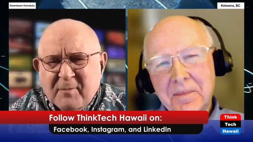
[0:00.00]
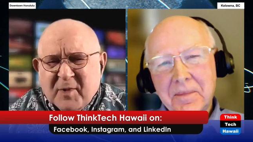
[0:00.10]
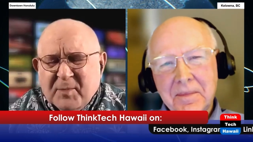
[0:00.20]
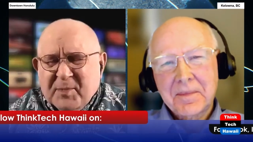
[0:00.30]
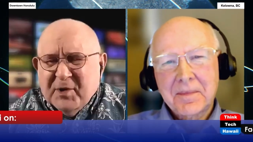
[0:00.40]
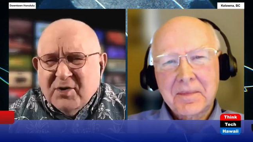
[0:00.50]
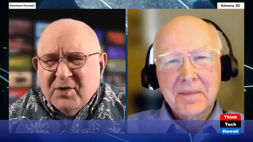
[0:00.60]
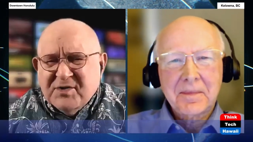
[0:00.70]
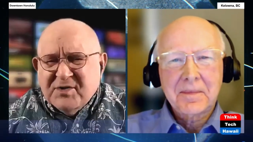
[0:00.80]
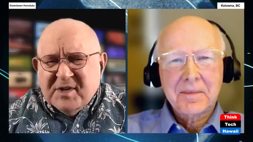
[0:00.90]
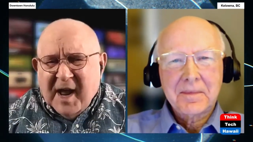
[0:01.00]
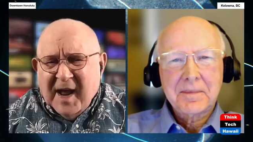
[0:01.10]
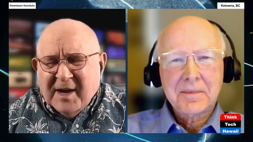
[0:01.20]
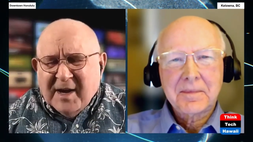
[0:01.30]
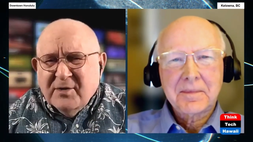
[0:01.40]
Speaker 1: but because there's an
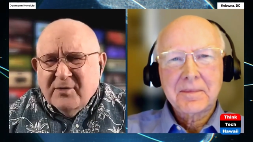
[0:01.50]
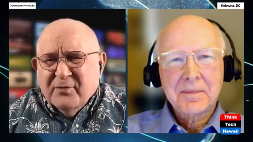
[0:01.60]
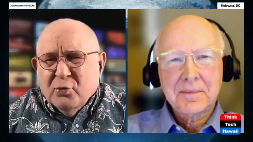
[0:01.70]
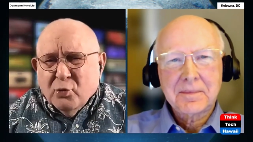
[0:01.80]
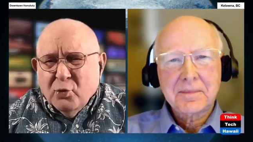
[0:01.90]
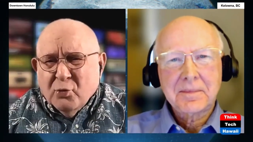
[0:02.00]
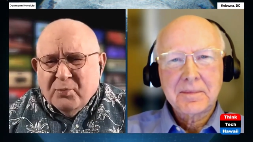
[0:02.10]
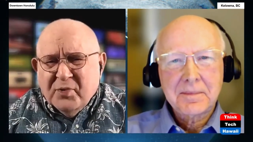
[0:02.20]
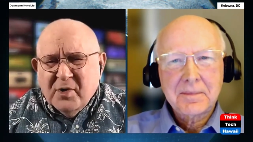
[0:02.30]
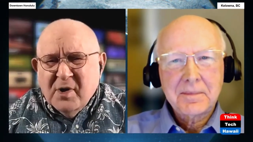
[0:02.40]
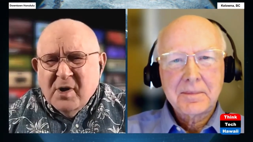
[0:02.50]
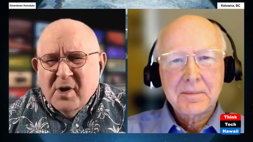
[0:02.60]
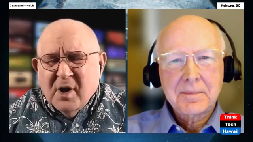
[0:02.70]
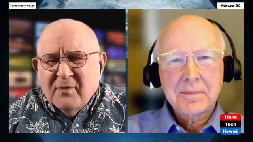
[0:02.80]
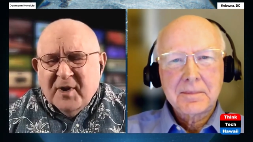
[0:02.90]
active group
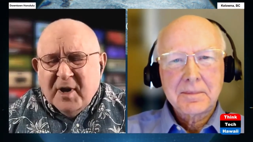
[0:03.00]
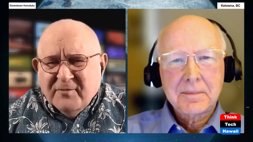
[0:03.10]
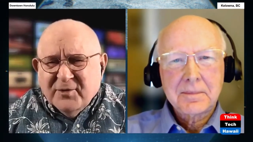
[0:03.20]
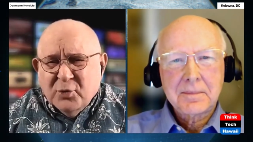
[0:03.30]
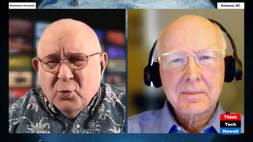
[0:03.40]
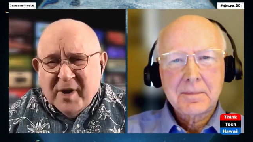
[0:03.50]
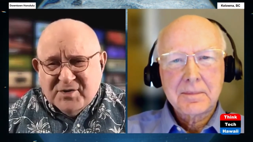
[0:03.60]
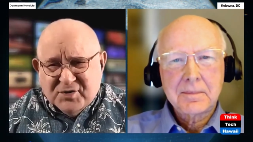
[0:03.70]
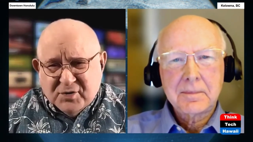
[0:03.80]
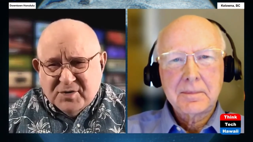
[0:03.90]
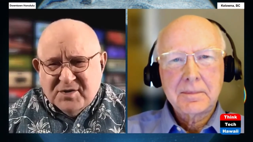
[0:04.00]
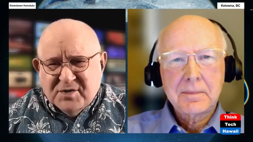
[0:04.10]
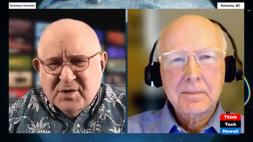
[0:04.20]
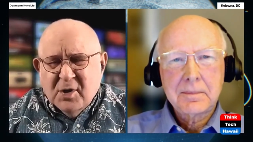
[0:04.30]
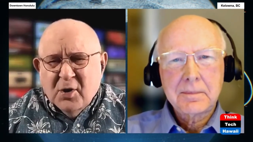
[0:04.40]
of influencers
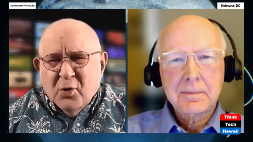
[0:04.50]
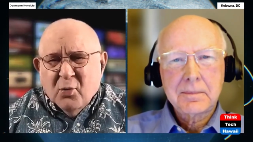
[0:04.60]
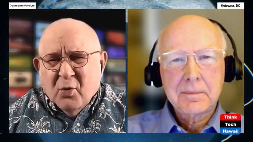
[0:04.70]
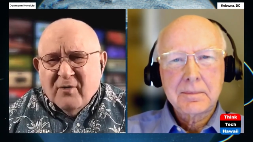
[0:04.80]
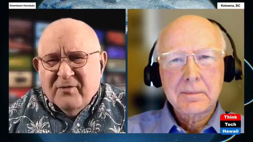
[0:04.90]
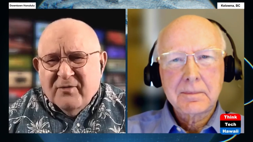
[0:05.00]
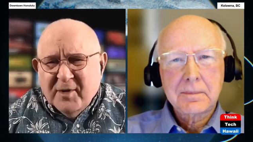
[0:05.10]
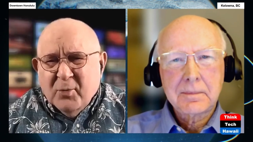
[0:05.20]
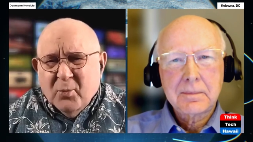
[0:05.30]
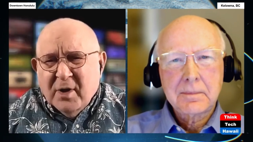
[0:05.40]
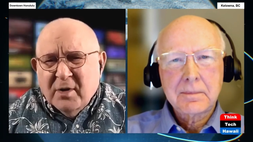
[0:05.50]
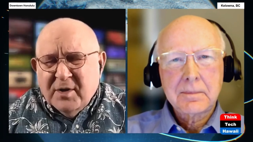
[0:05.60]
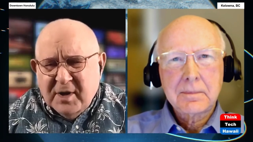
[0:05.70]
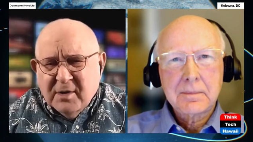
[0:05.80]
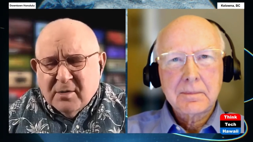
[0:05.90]
who are very well
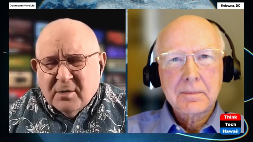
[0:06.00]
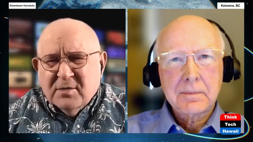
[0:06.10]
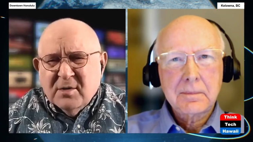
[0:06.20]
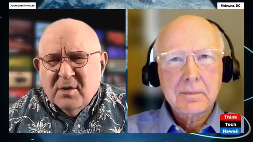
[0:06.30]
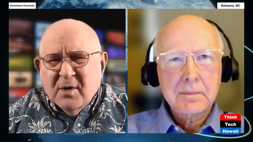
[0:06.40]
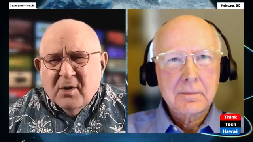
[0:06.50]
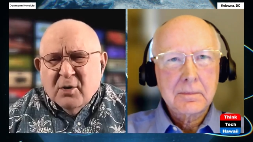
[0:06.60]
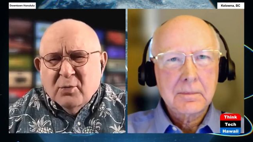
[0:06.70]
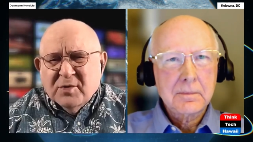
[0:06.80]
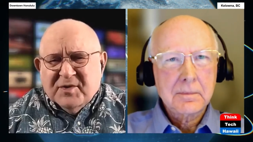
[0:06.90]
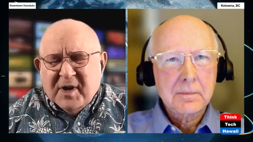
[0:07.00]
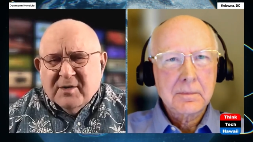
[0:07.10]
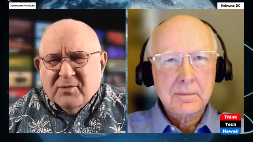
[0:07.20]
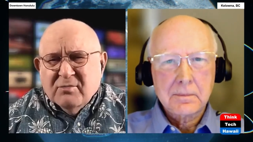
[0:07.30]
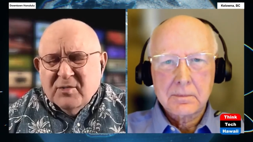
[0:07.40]
heeled who will
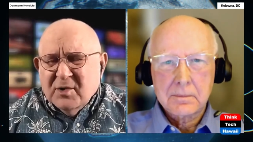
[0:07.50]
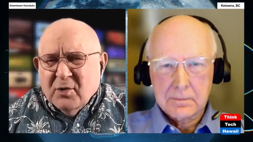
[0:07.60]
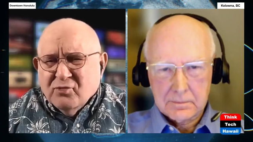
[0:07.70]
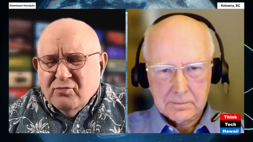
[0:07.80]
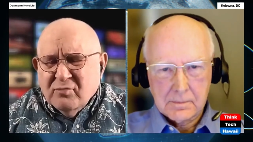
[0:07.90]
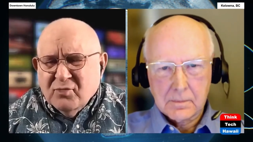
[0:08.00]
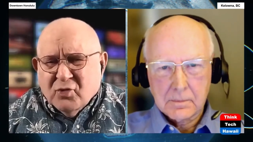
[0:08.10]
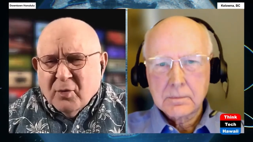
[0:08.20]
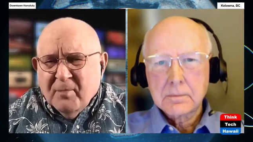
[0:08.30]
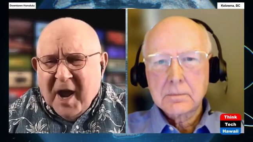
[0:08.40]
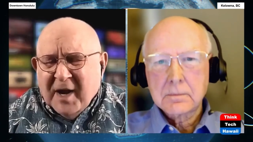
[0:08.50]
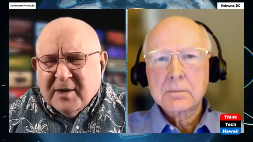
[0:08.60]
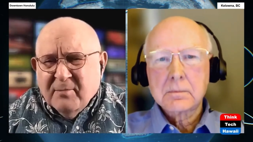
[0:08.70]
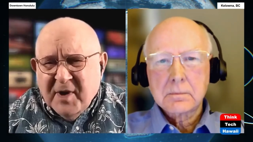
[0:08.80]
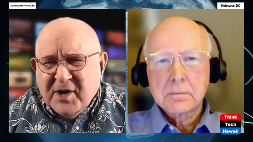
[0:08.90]
take you know
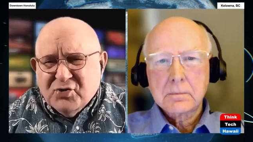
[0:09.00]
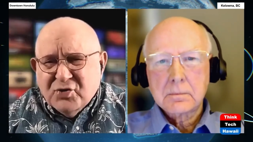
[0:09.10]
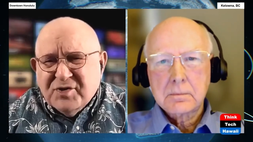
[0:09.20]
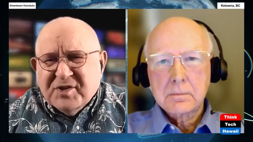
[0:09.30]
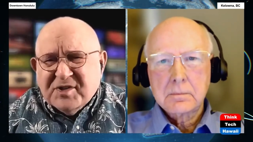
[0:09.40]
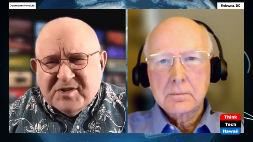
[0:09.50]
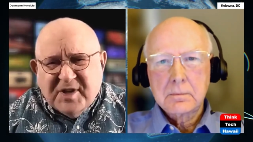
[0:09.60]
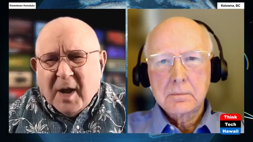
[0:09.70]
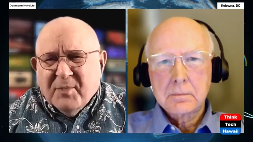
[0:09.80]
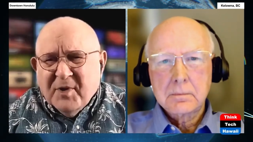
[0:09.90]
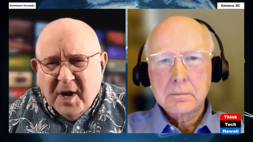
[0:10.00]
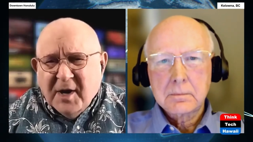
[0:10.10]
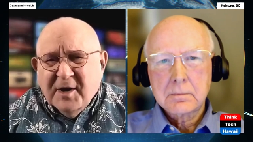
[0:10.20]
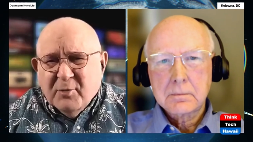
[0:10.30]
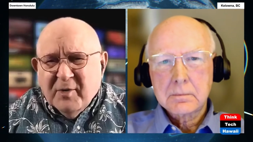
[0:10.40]
dramatic measures to stop
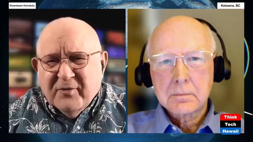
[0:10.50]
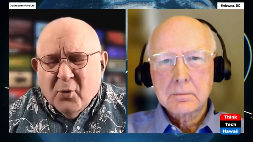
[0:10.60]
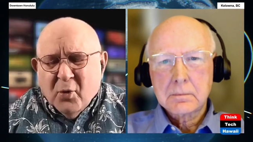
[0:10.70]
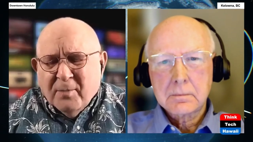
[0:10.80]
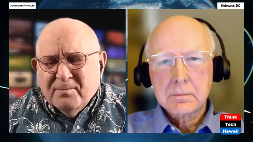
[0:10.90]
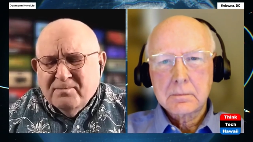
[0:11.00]
any reform.